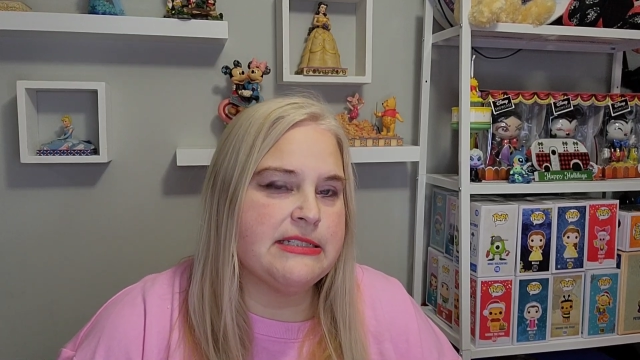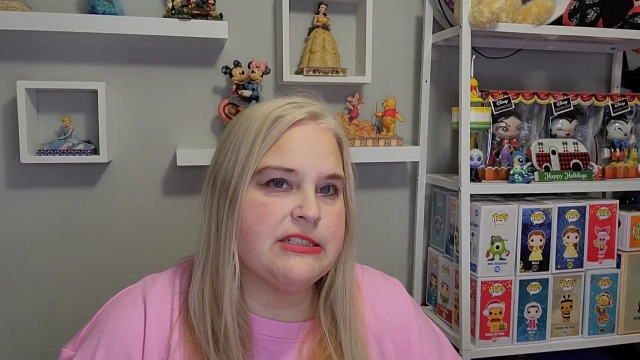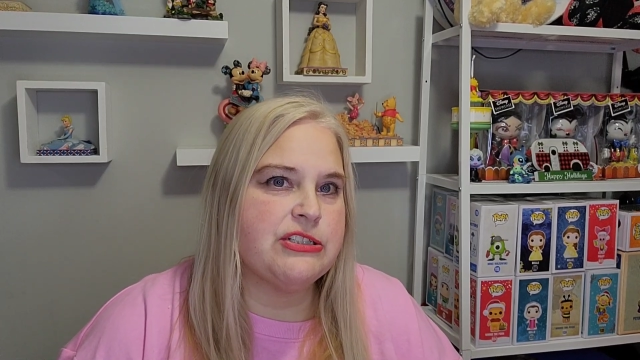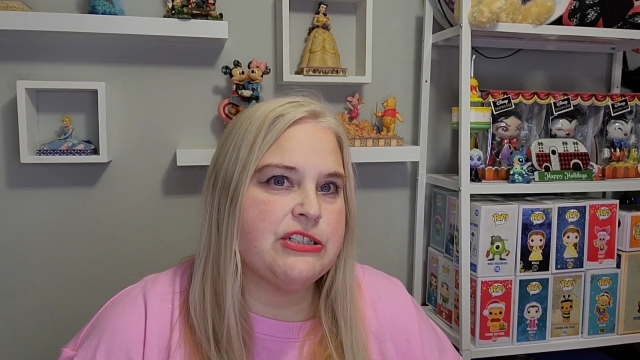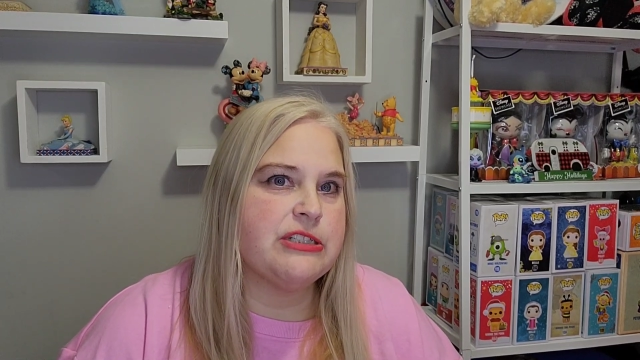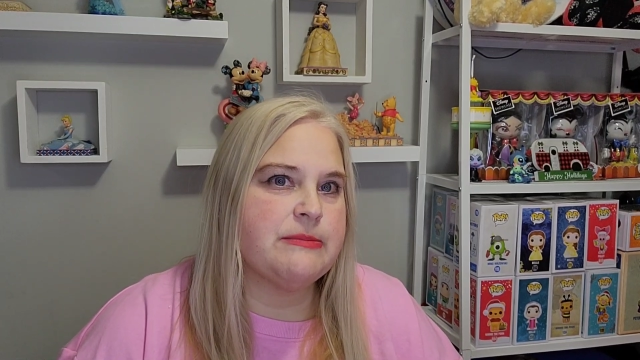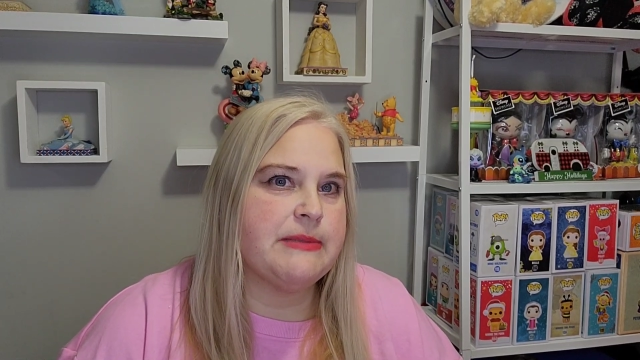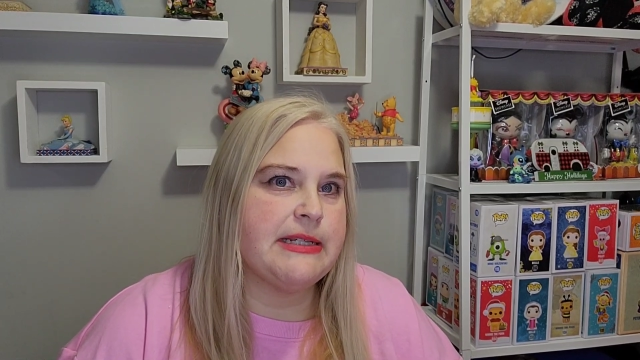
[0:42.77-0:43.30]
it
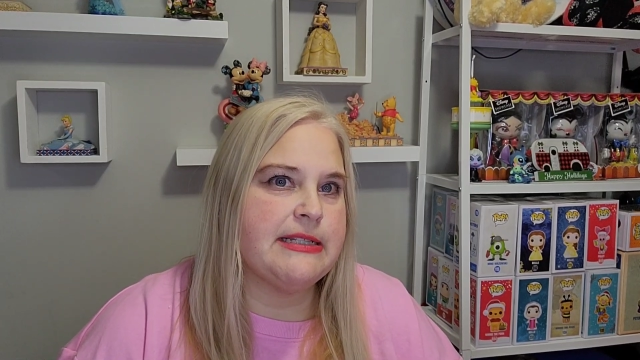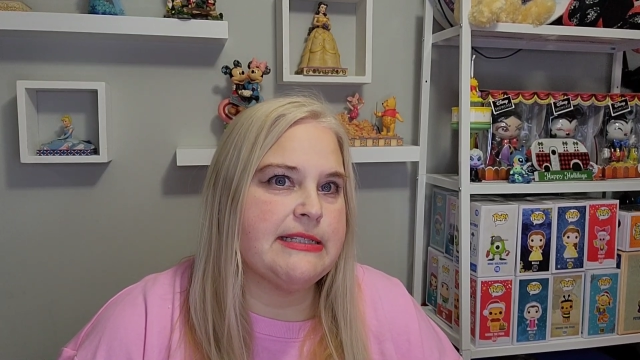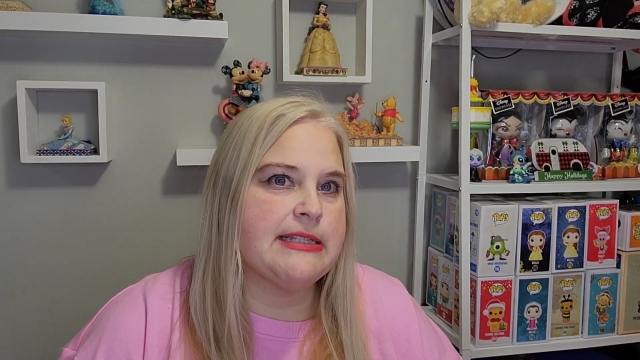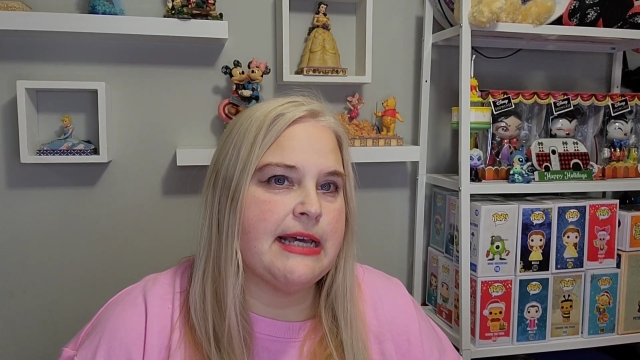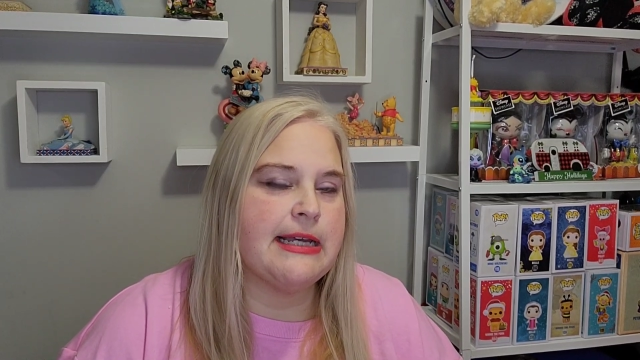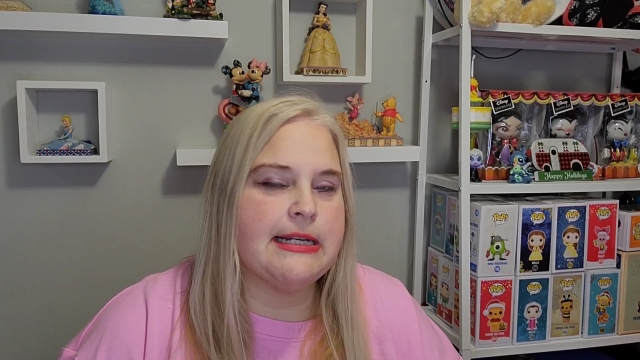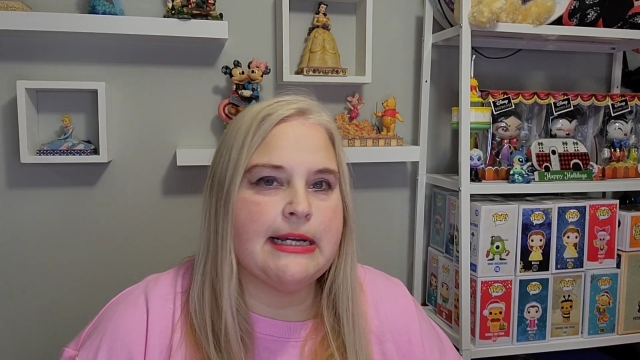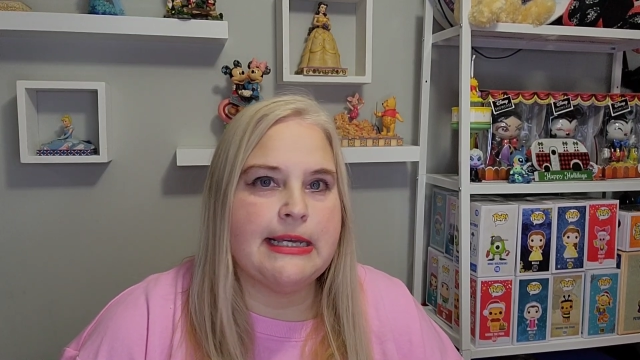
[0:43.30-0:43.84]
just means
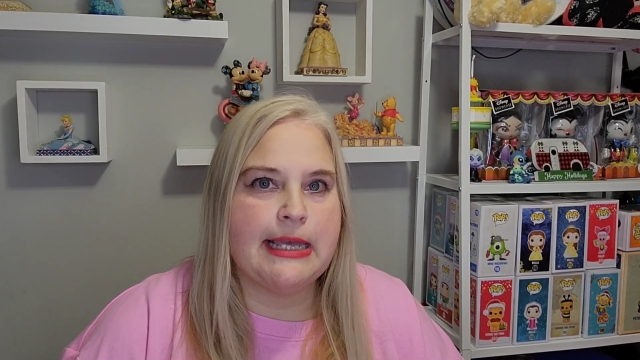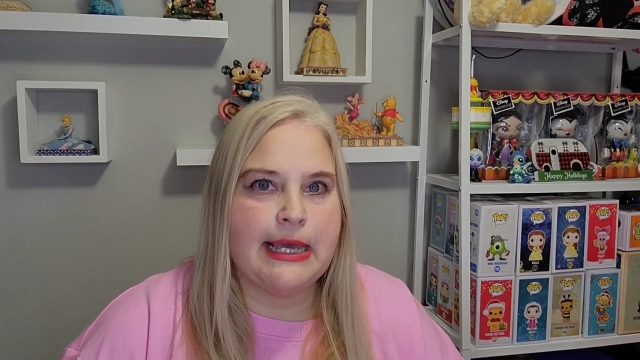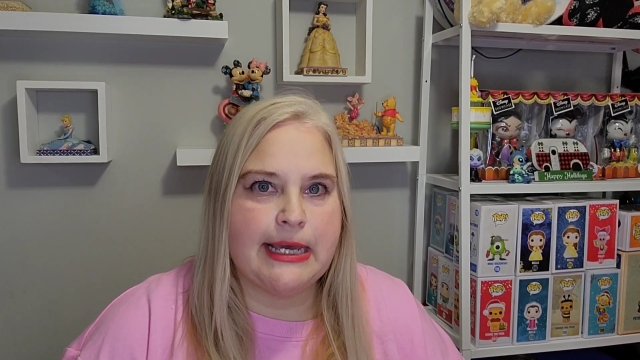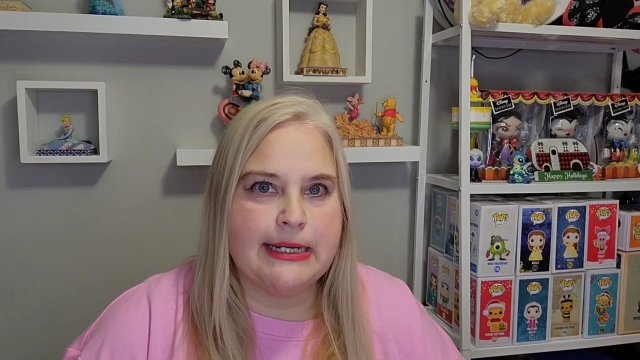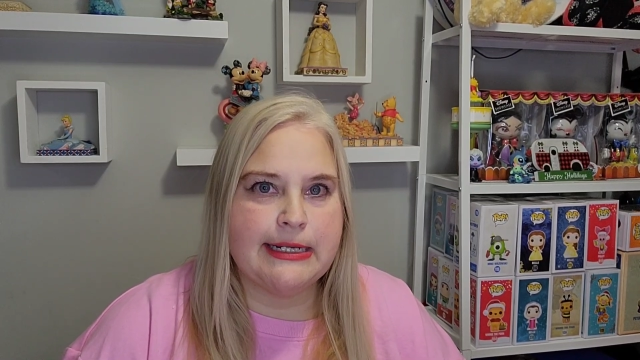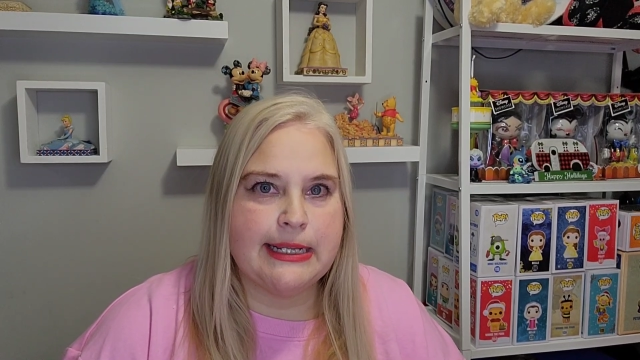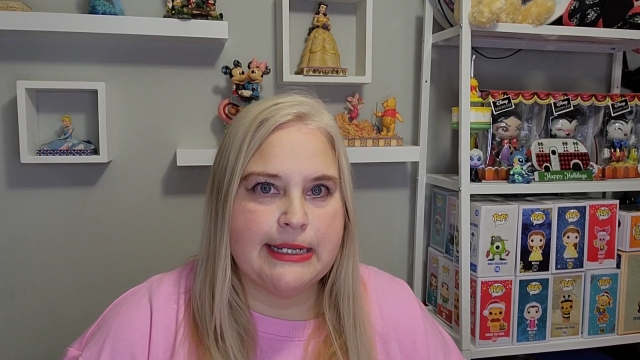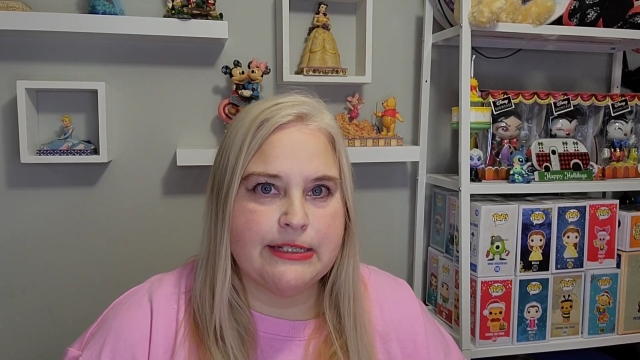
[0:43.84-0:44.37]
that I
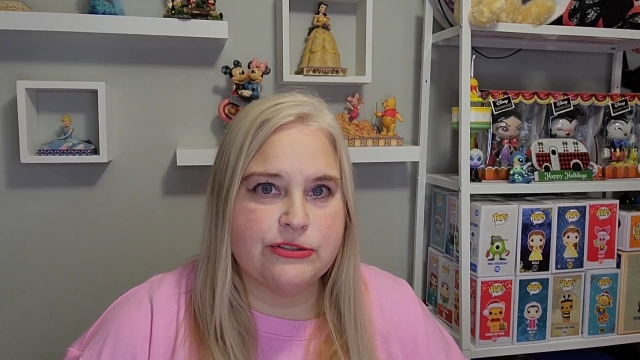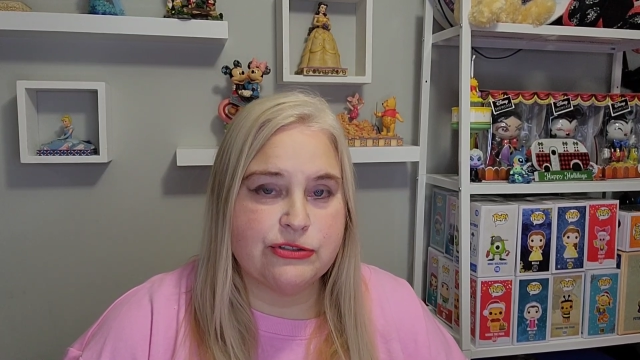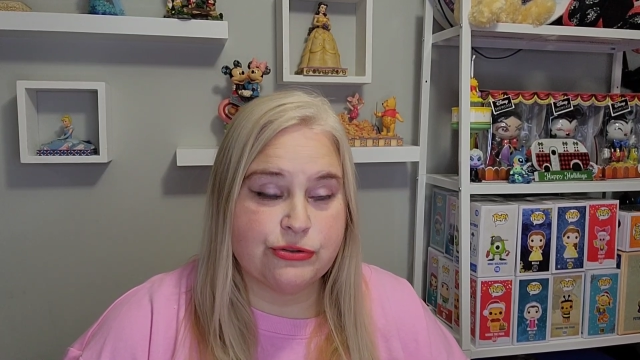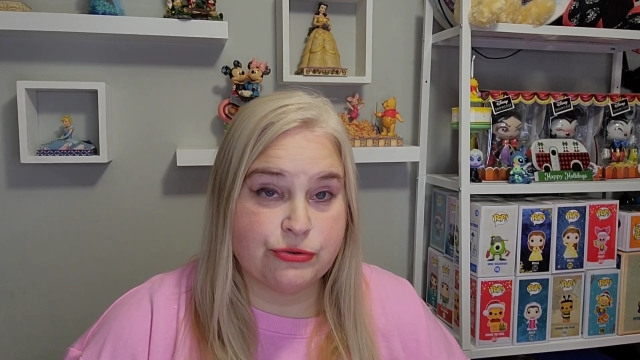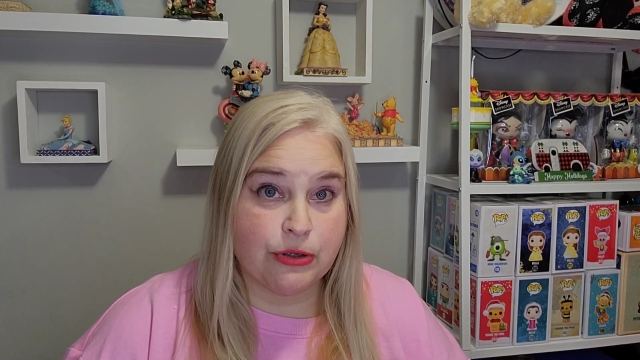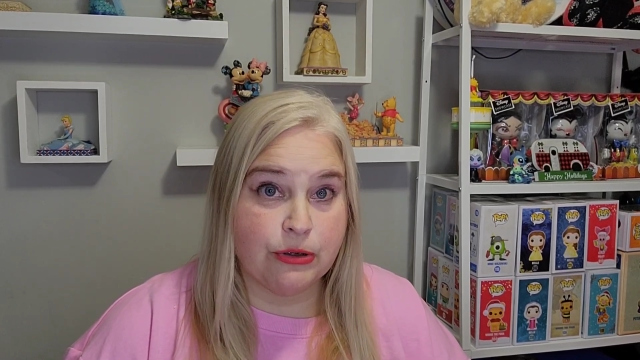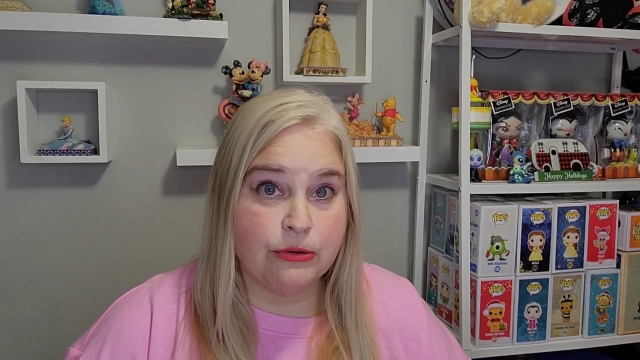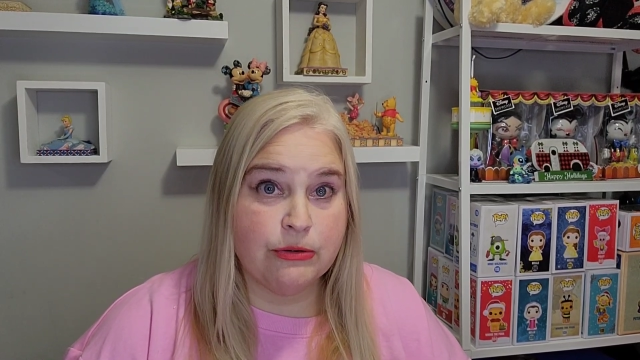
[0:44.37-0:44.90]
had a
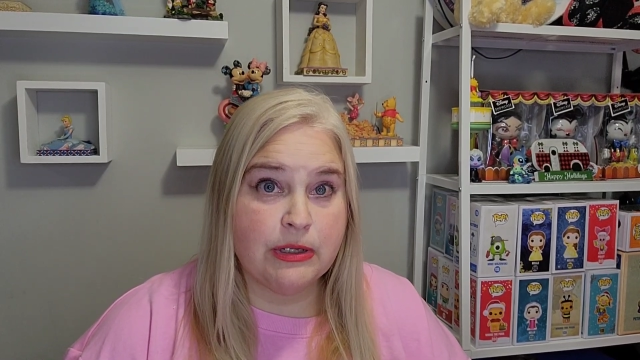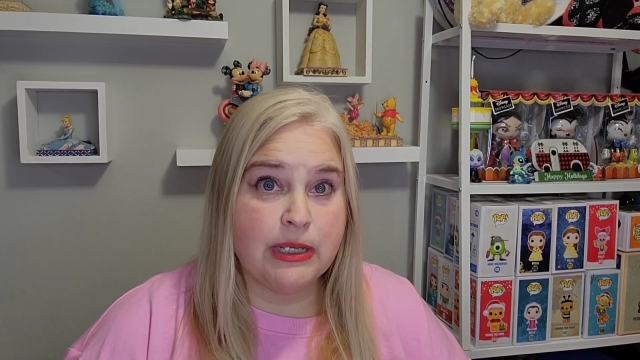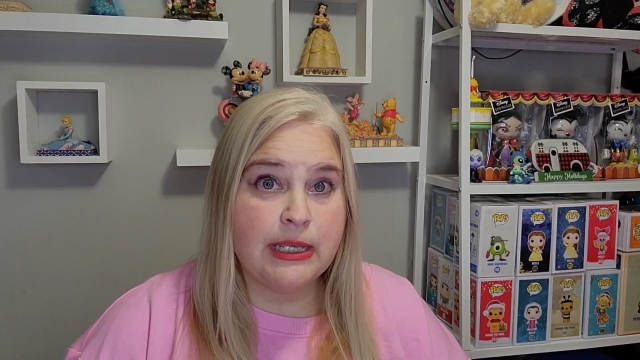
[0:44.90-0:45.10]
stroke